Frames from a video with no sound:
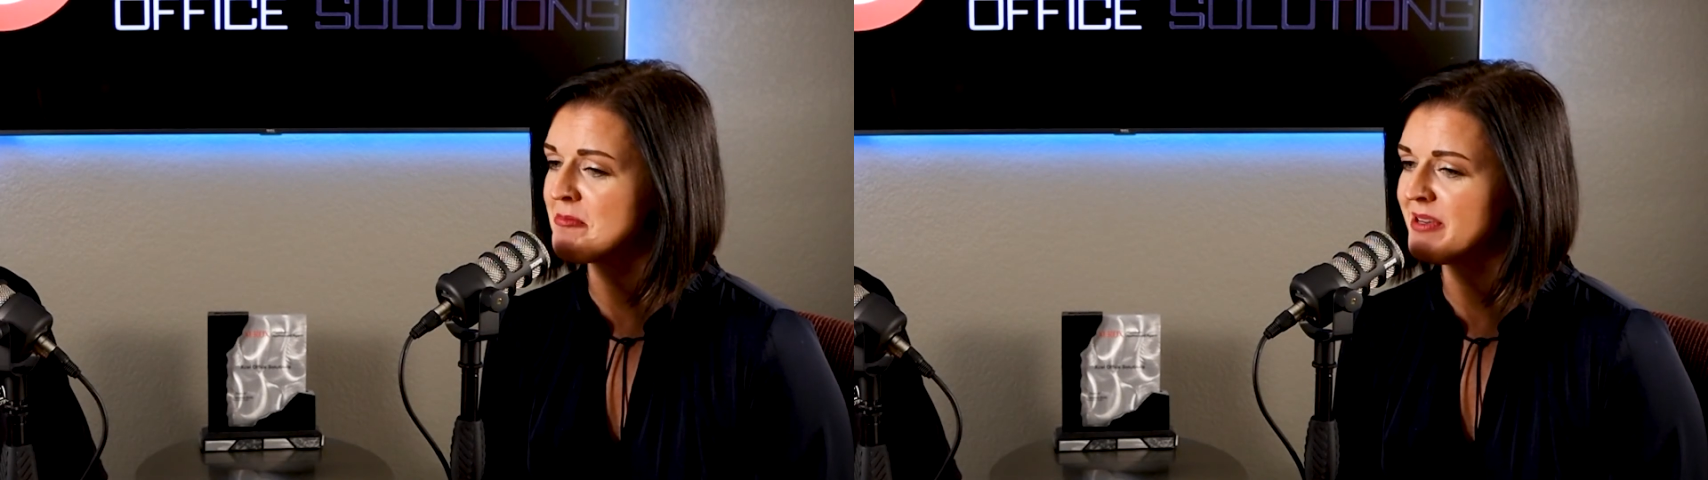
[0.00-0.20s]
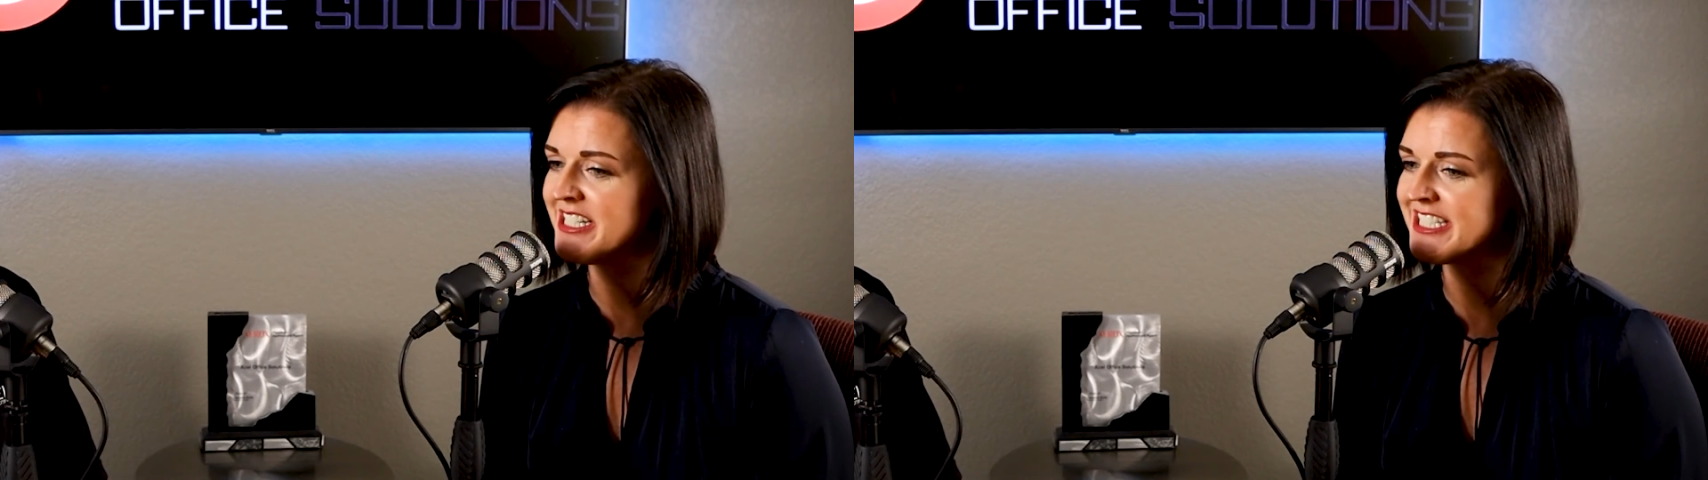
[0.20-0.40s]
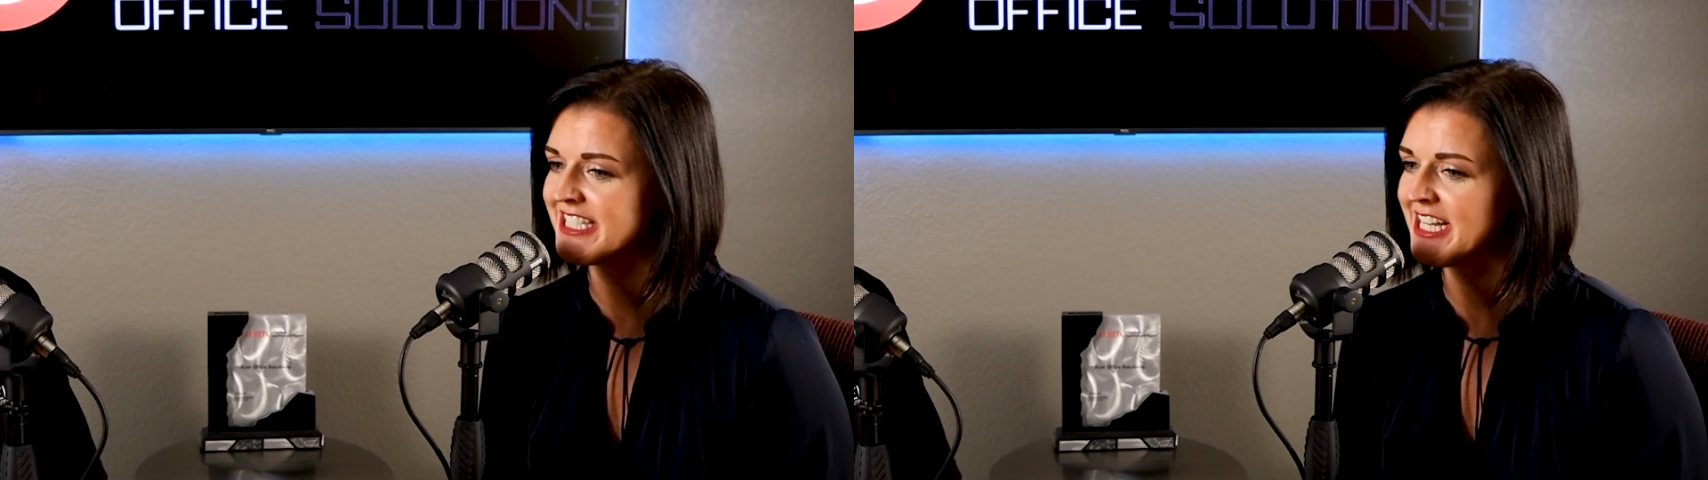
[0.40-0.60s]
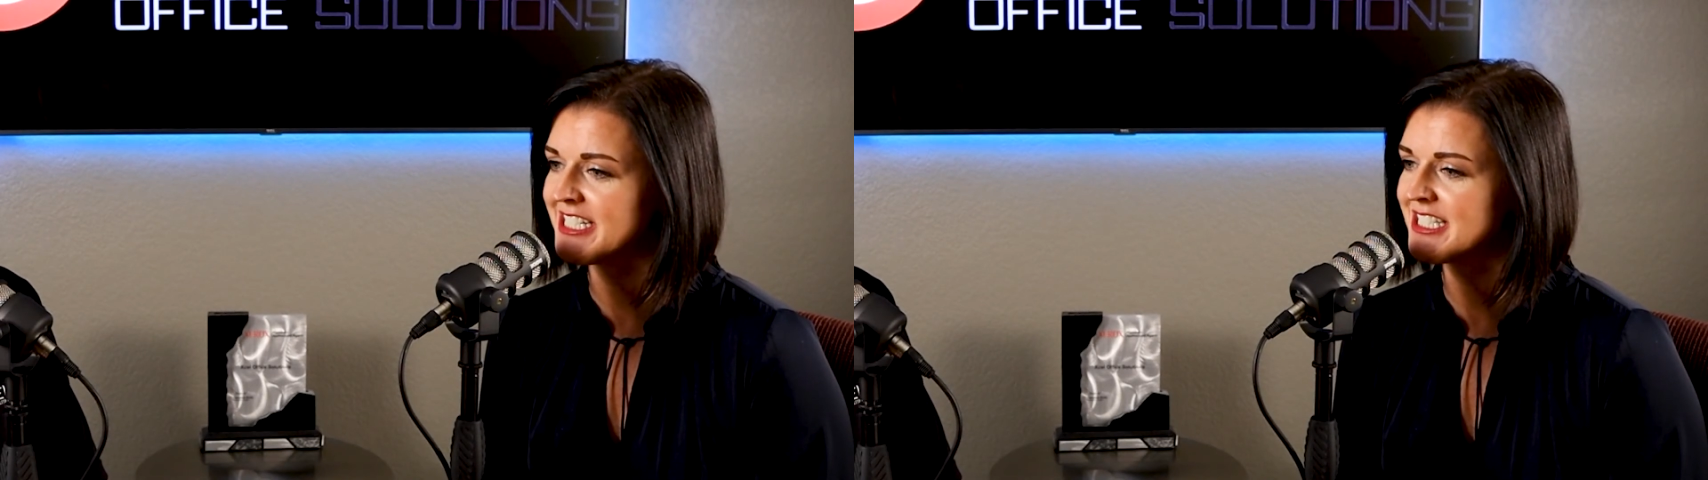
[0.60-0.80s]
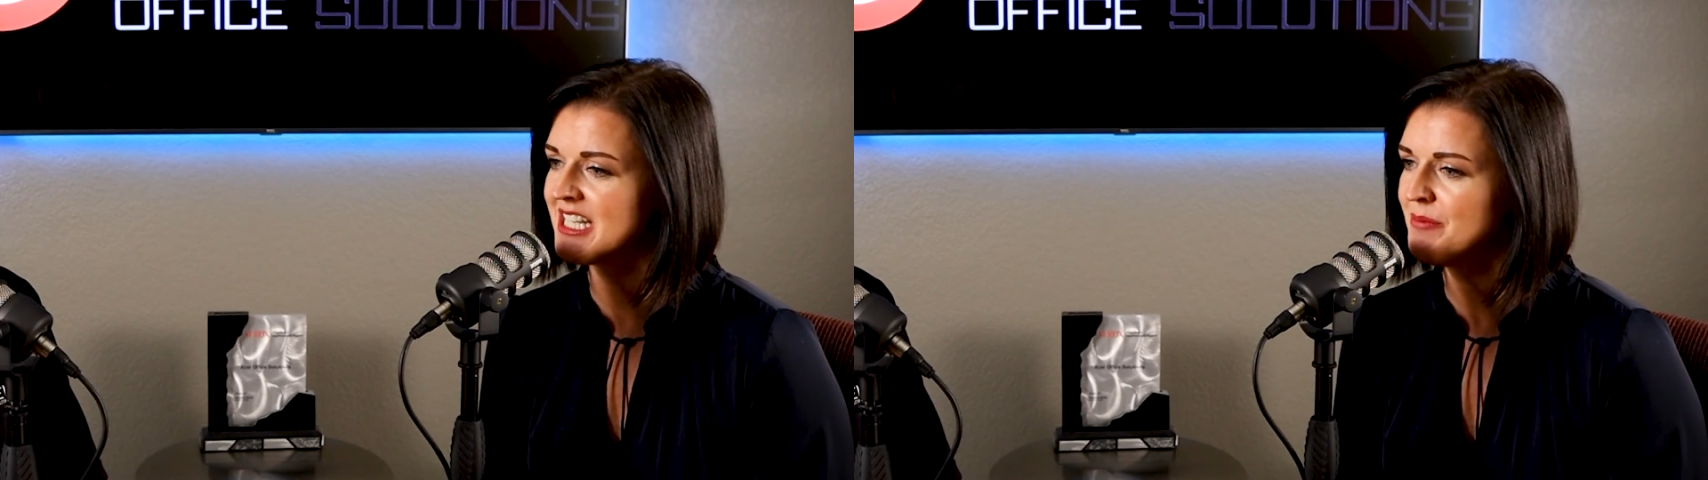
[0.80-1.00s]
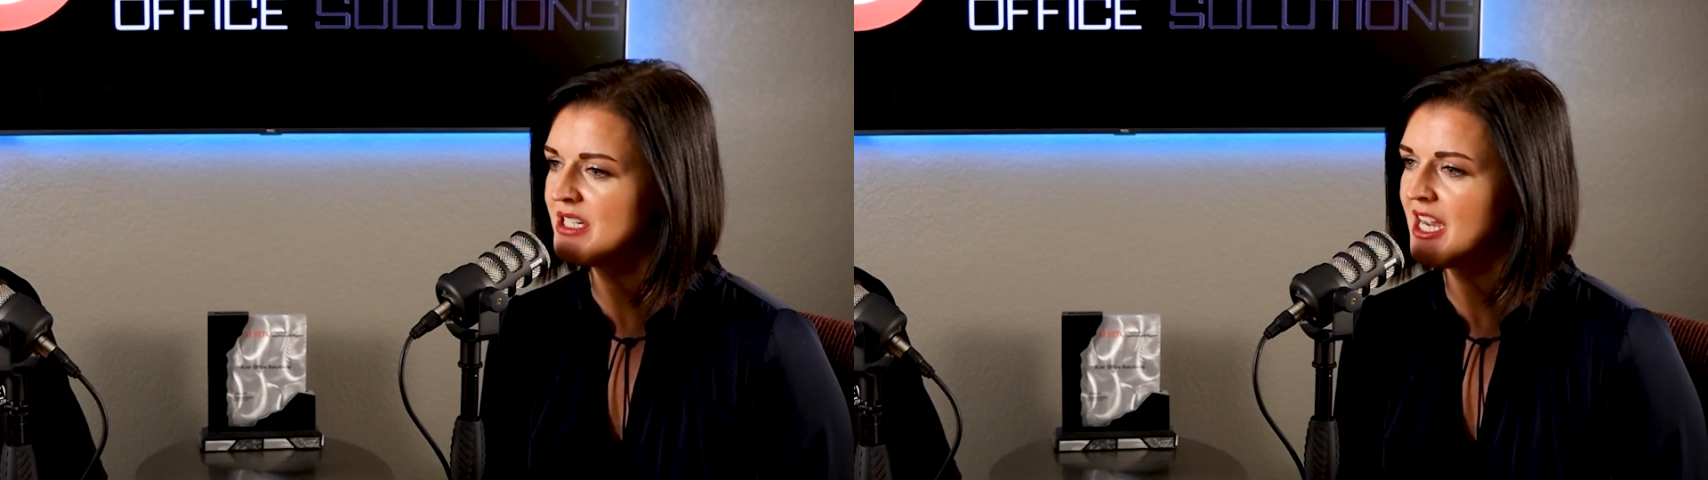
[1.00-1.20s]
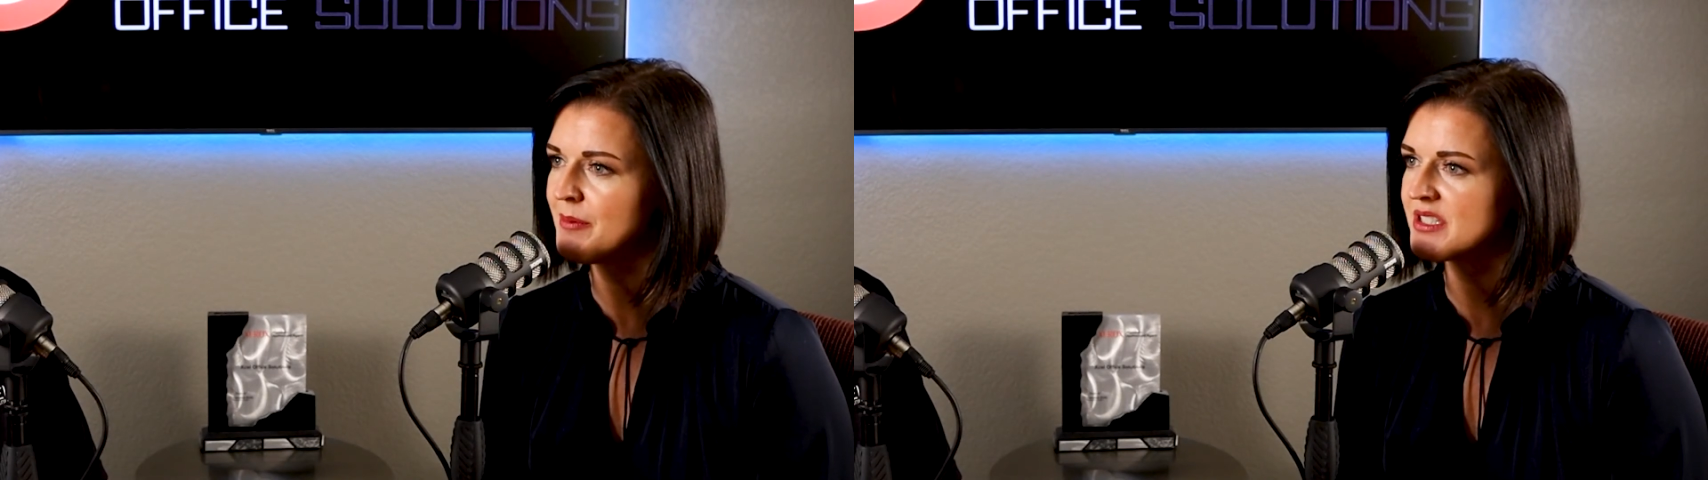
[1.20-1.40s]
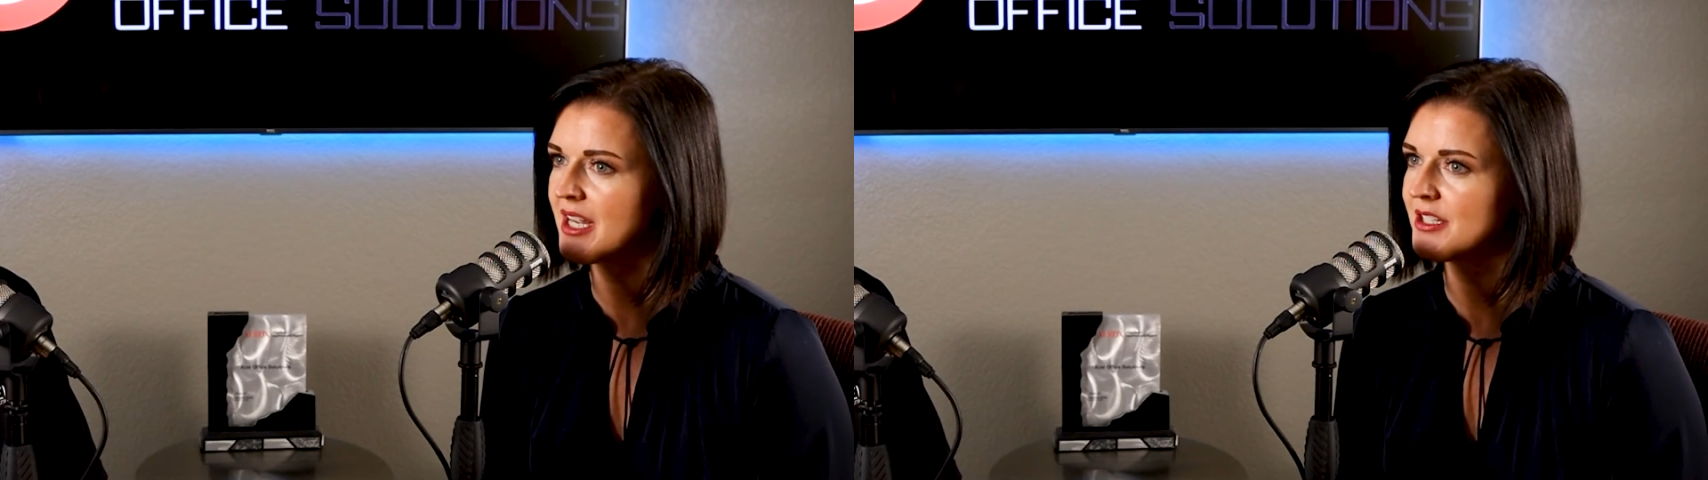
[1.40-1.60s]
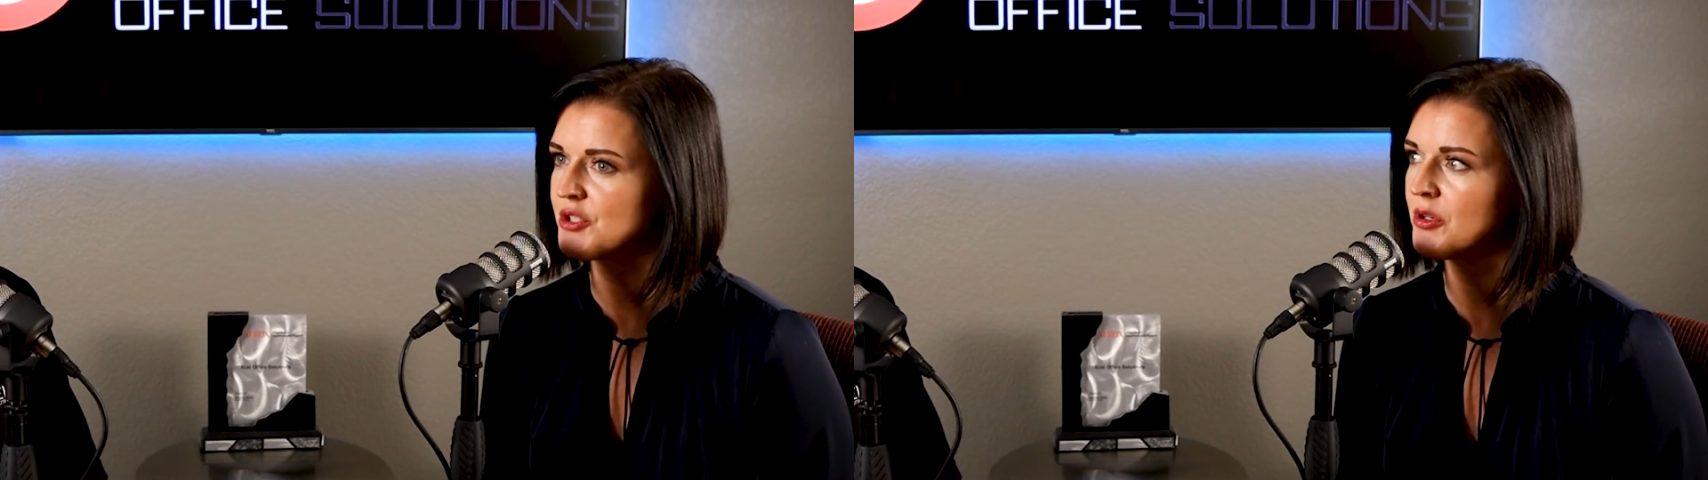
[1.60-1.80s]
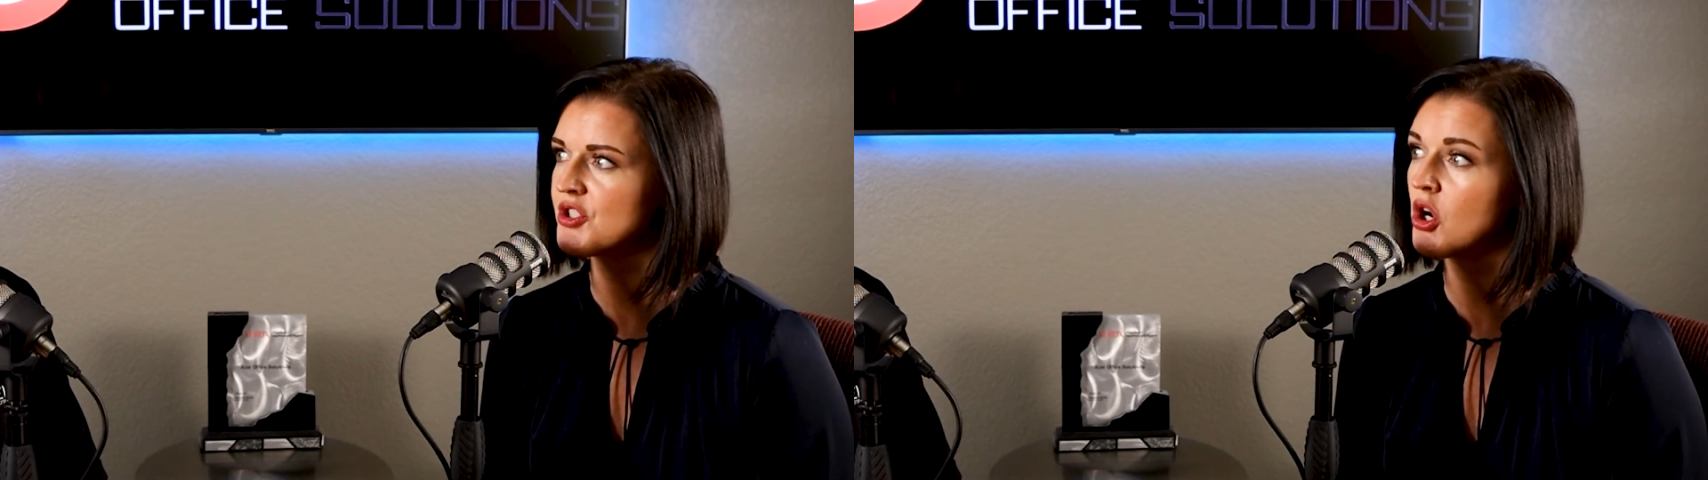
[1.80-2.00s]
is that sometimes
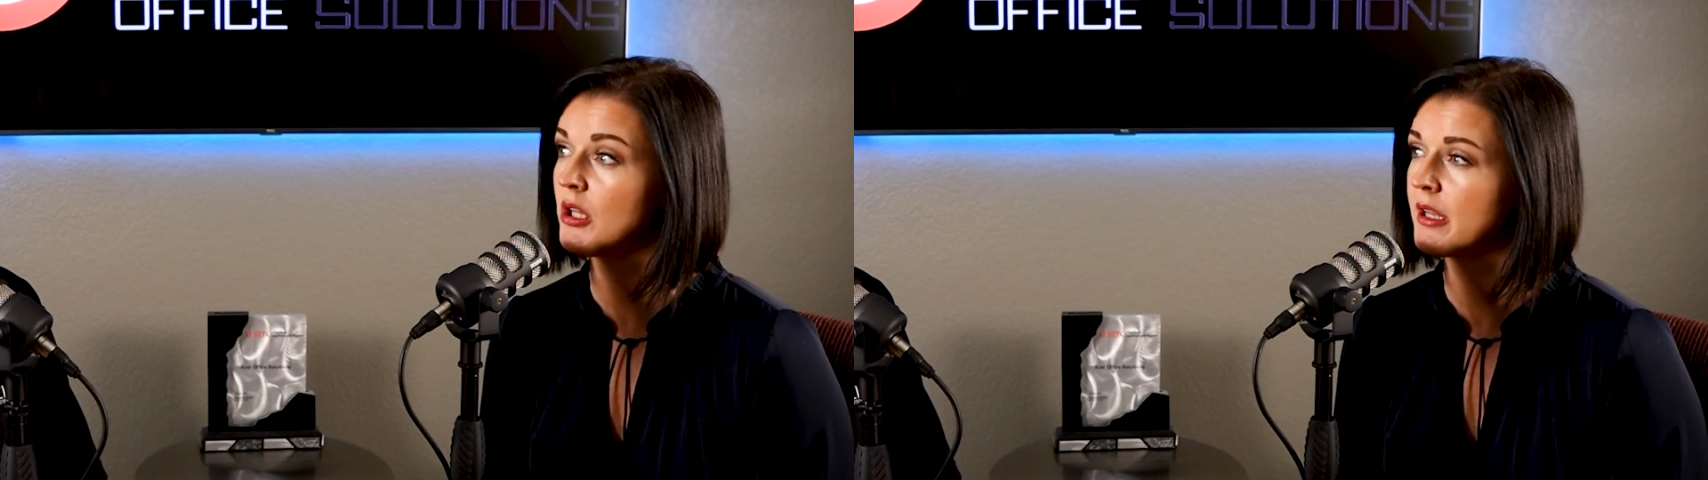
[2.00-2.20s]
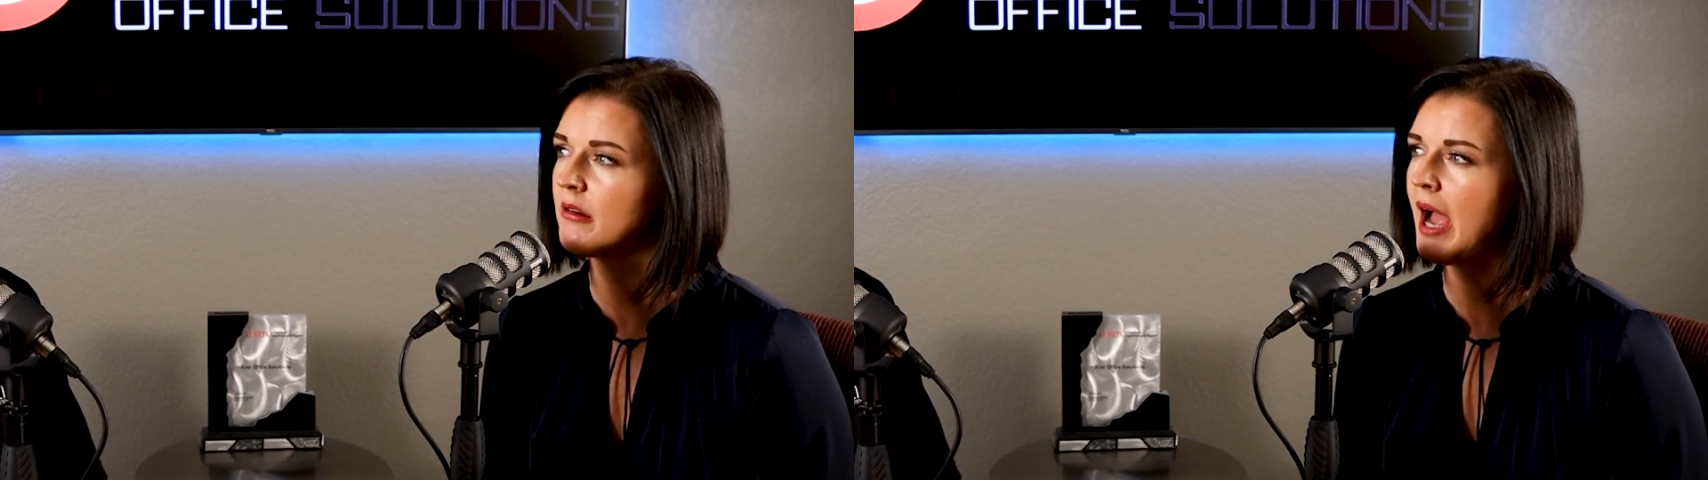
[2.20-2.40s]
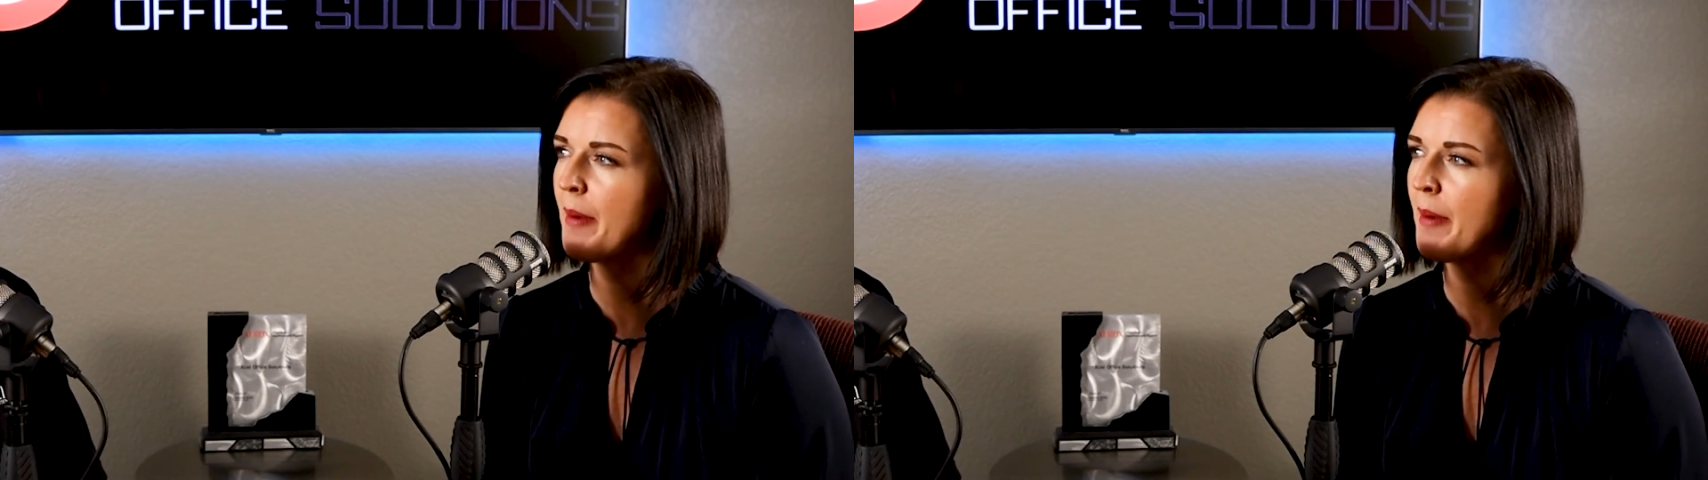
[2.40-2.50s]
customers are a little